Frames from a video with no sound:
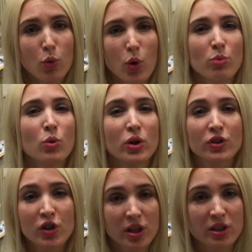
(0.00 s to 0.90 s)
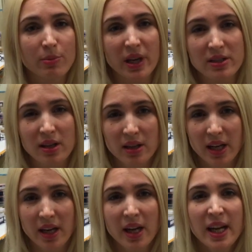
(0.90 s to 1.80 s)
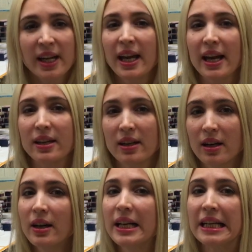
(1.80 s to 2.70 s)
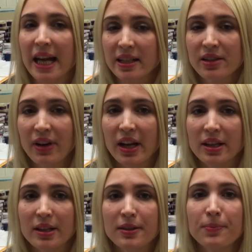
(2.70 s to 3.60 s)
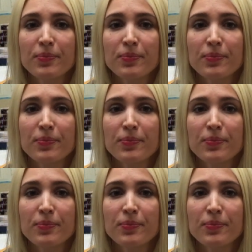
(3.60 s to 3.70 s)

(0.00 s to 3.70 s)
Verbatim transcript: more and more genes basically get uh, inactivated